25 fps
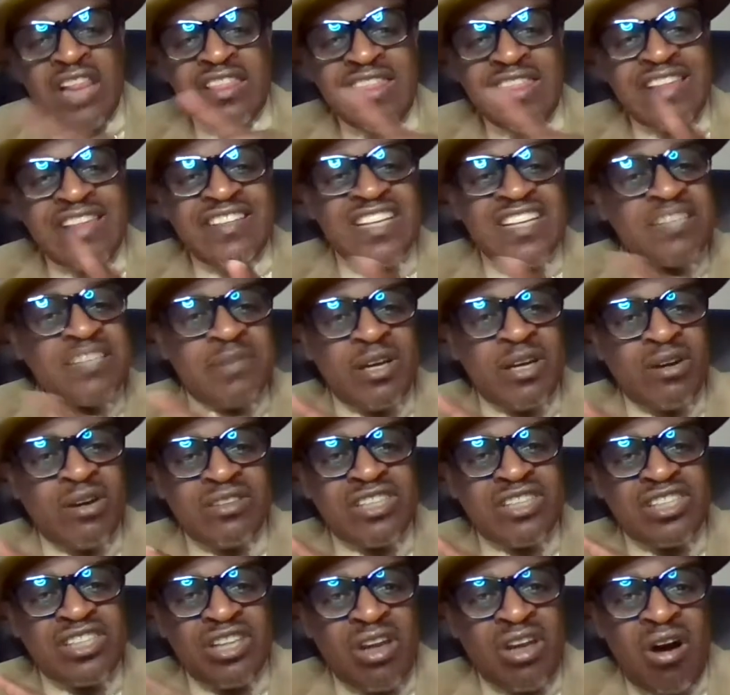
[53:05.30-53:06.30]
Just because
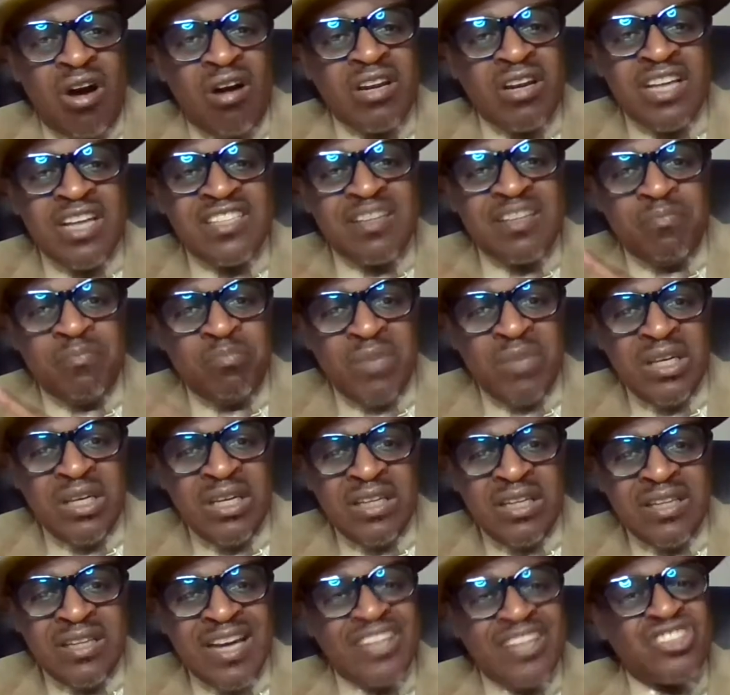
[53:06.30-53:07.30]
it's law doesn't
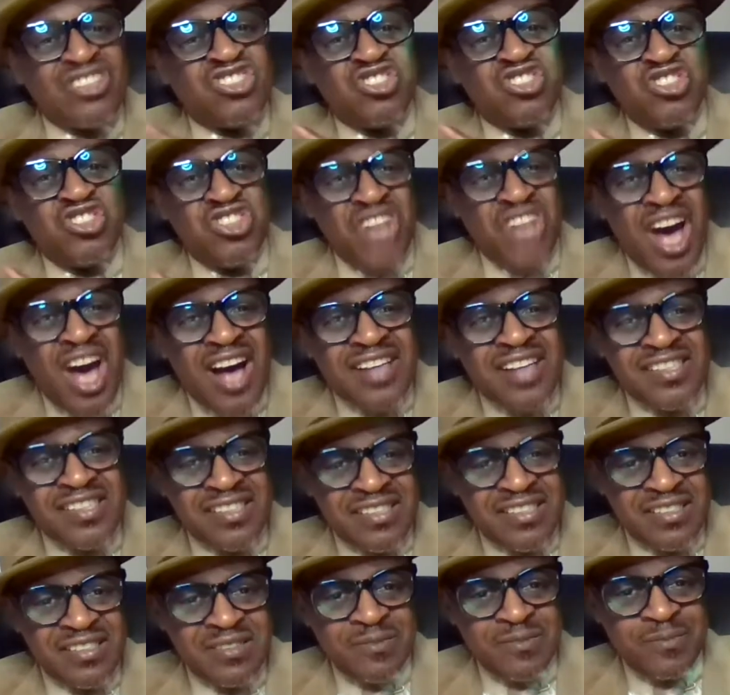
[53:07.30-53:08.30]
mean that it's
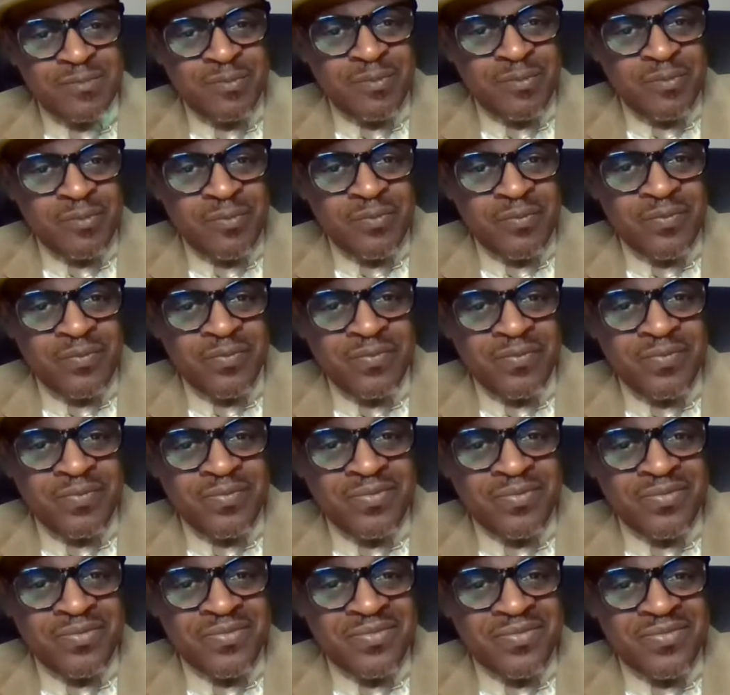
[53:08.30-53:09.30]
just.
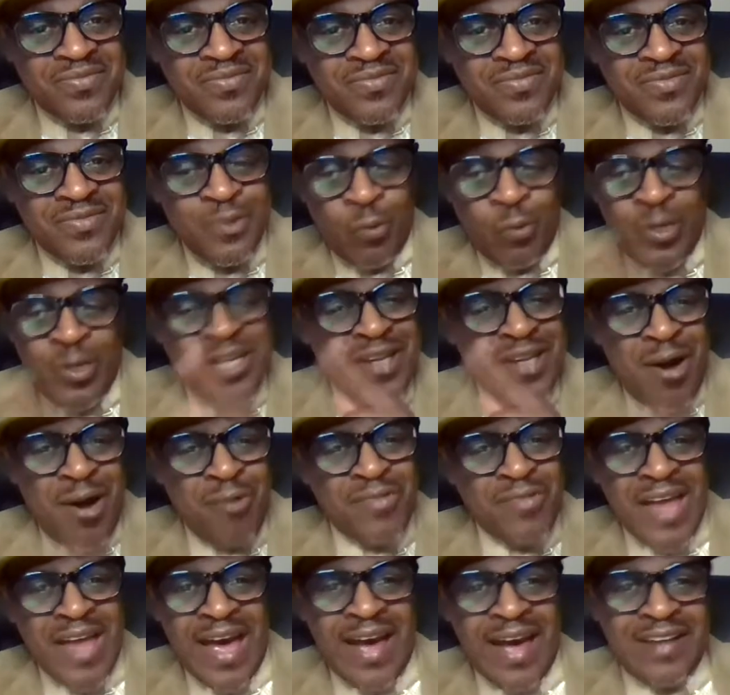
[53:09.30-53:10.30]
We know
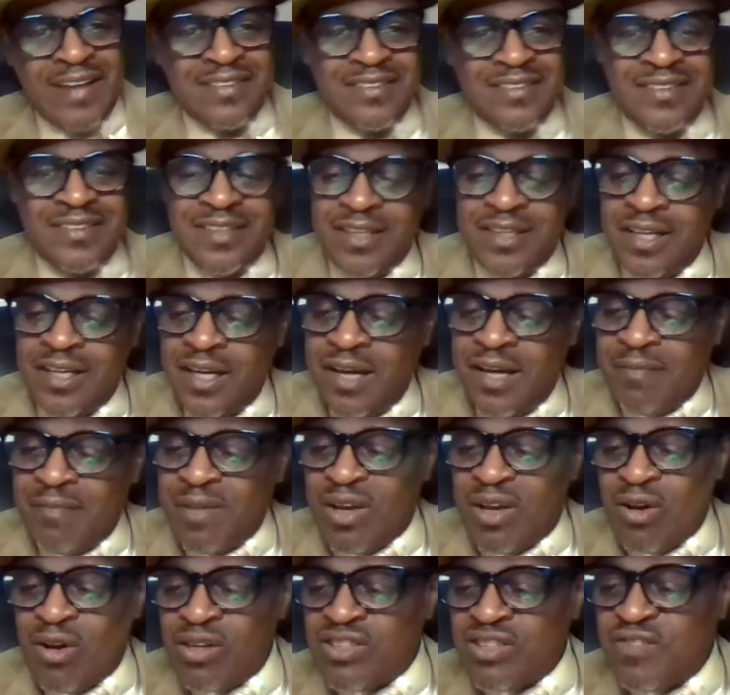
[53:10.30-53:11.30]
that
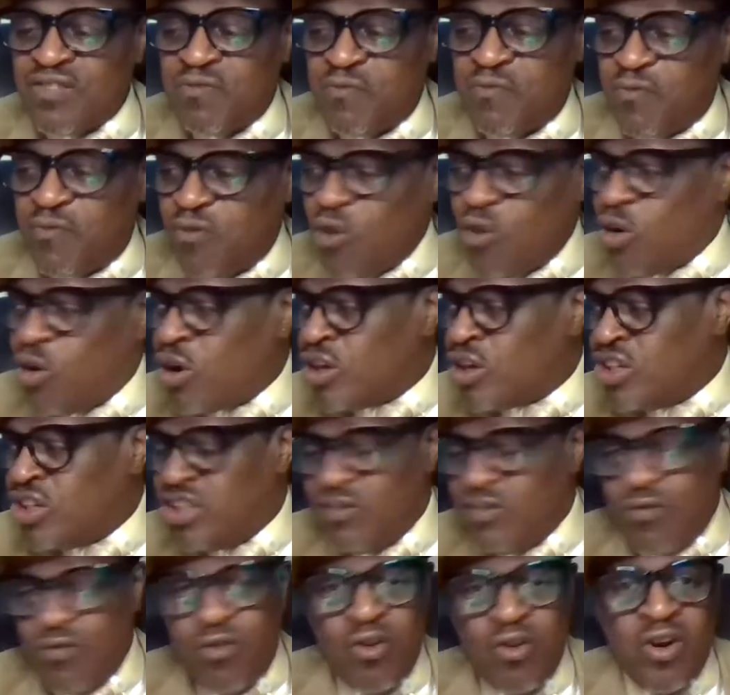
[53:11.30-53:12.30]
because for
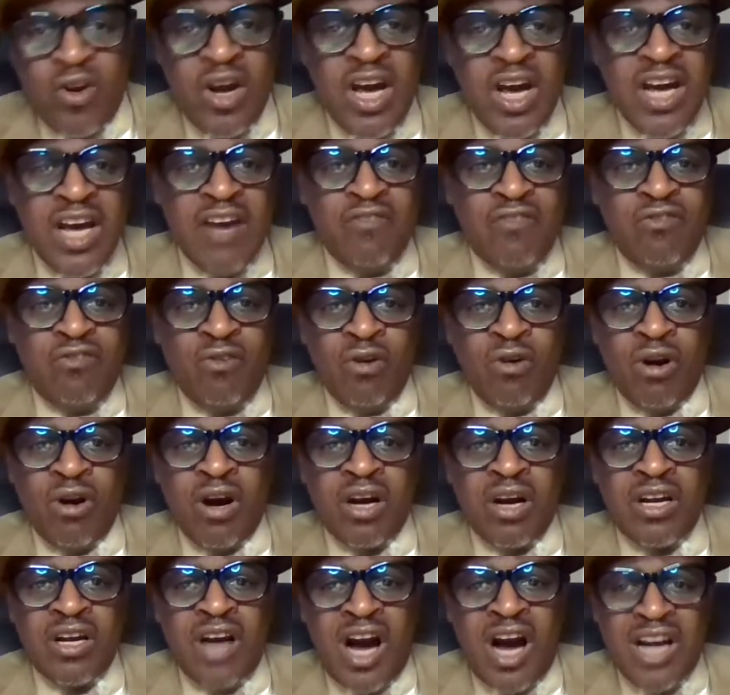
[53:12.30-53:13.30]

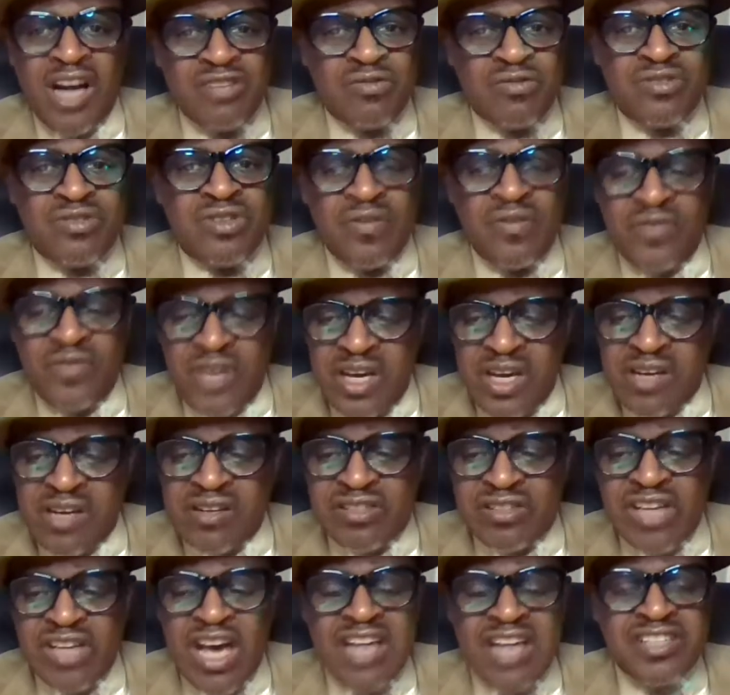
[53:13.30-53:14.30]
hundreds of
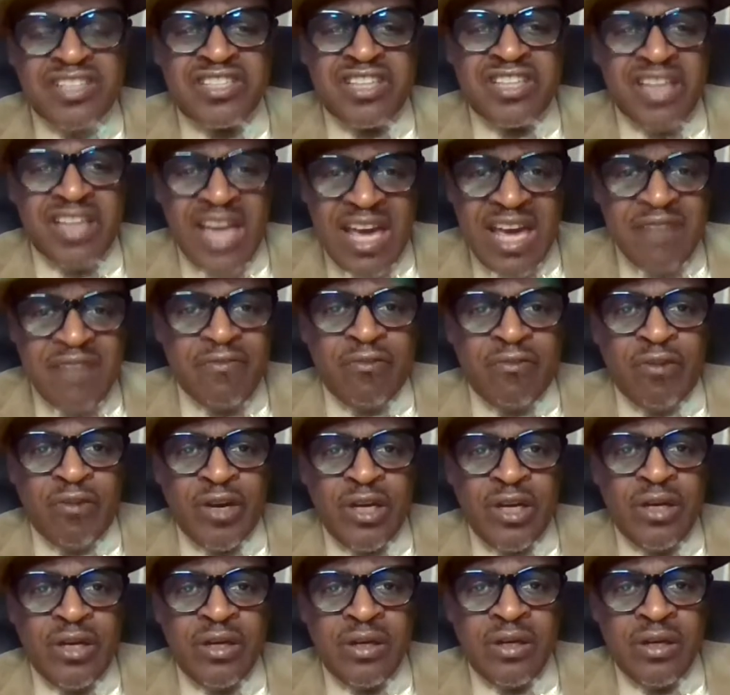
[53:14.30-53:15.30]
years,
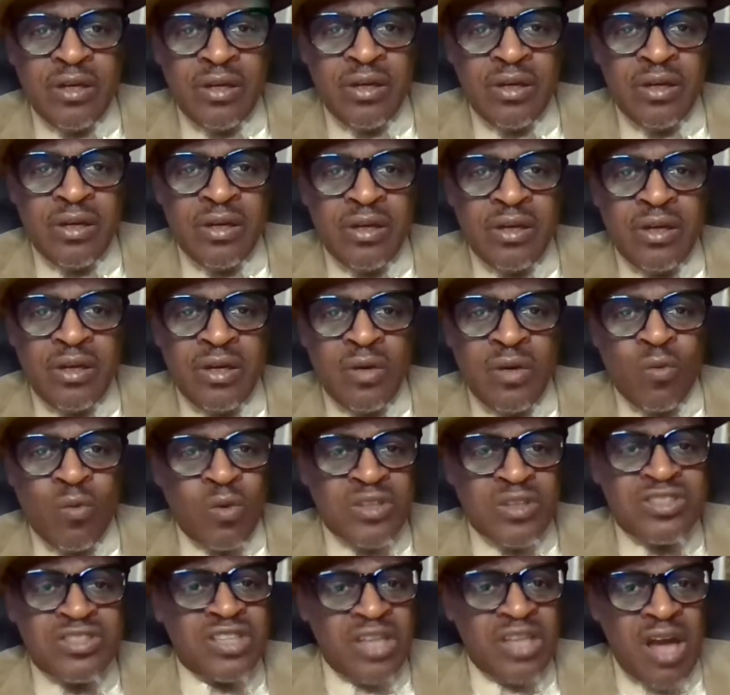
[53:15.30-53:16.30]
slavery
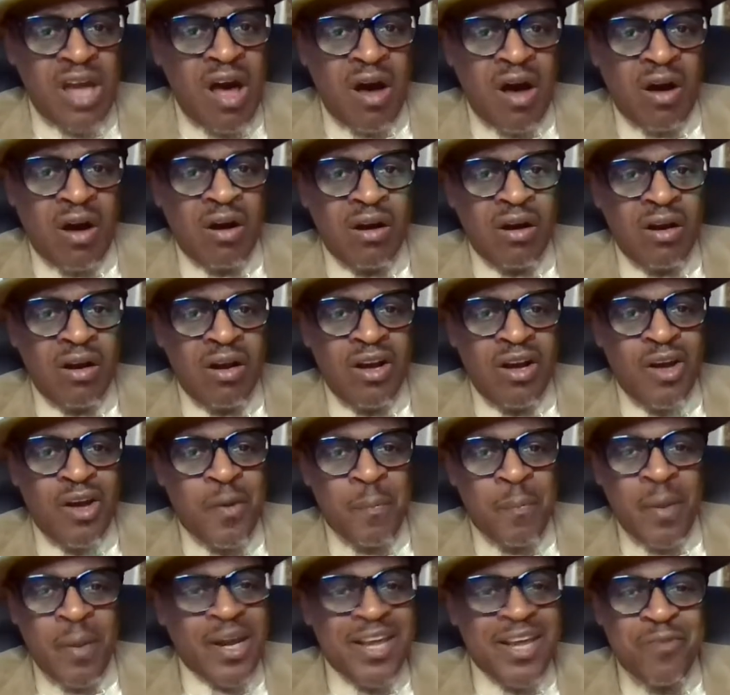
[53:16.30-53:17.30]
was the law,
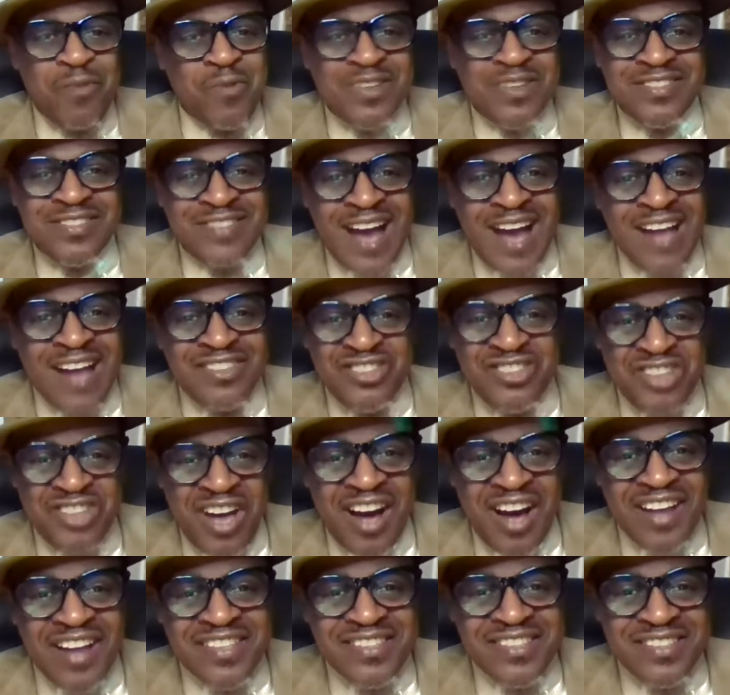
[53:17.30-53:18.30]
but it was not
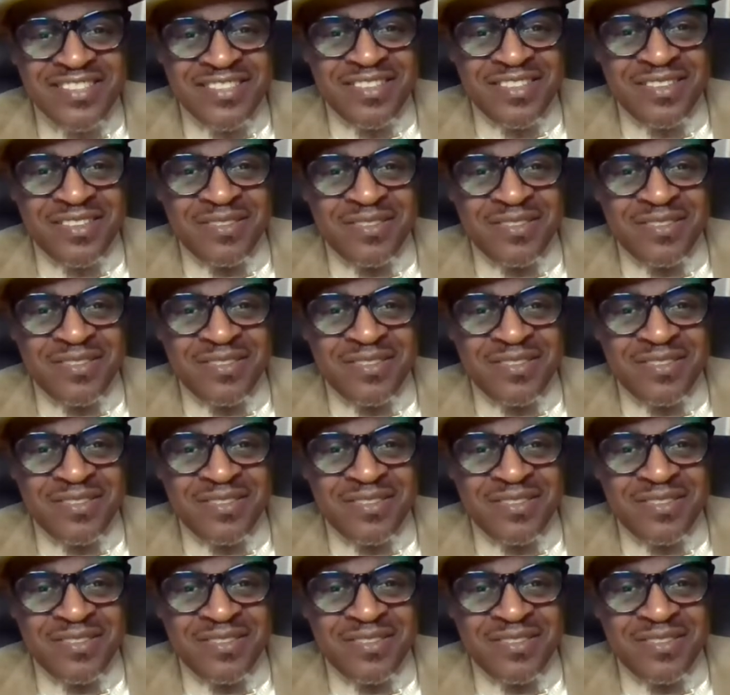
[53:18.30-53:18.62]
just.